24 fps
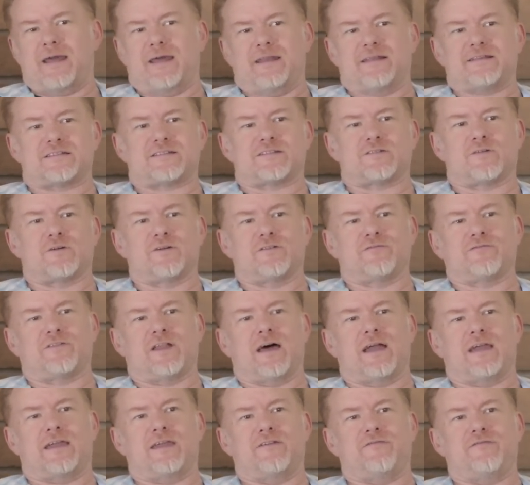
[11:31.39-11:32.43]
And it's sort of
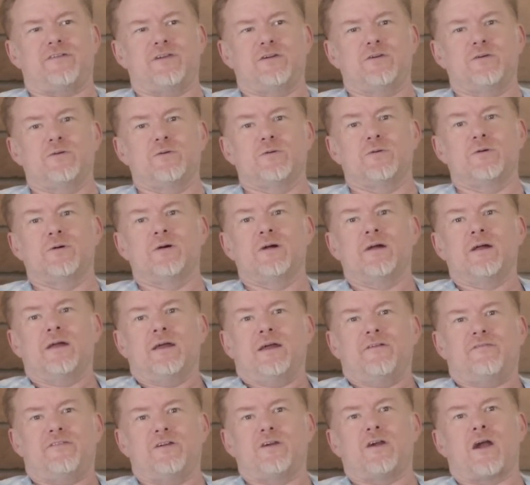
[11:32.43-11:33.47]
like if you
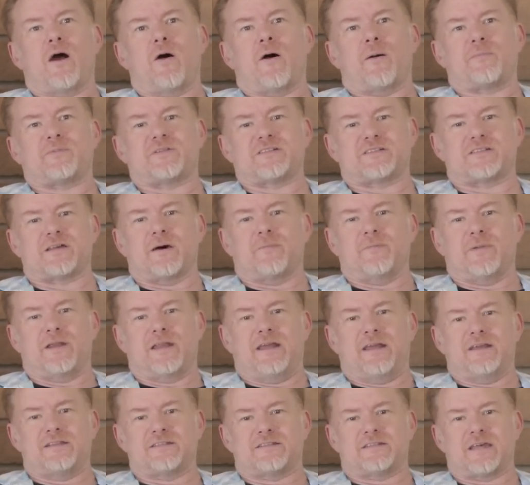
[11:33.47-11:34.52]
go up to
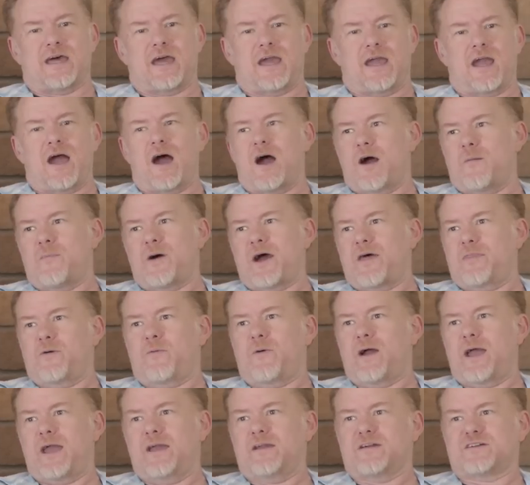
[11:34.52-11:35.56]
somebody and say, oh, by the
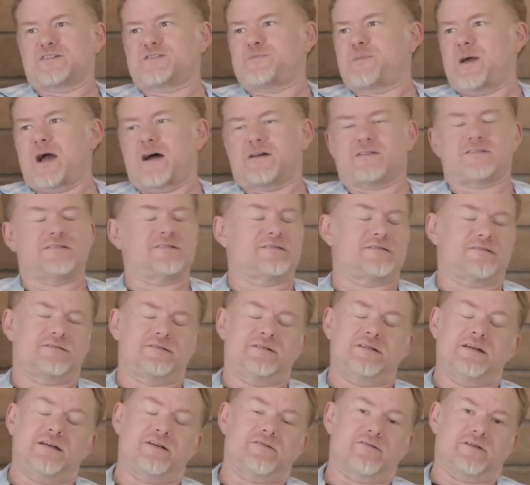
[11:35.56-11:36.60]
way, your spouse is
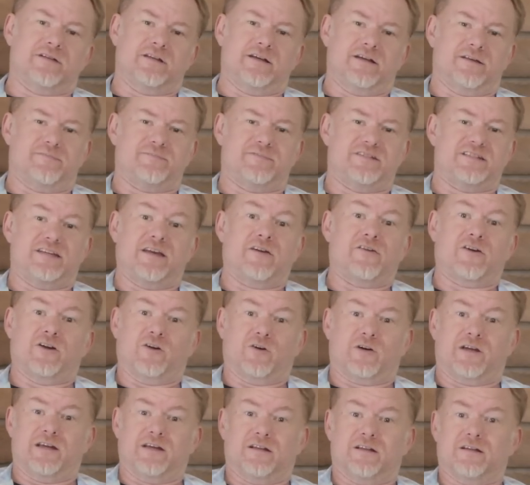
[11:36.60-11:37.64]
secretly a
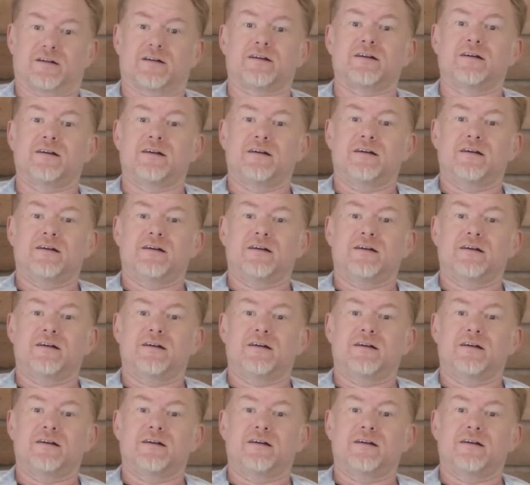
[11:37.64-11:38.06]
serial killer,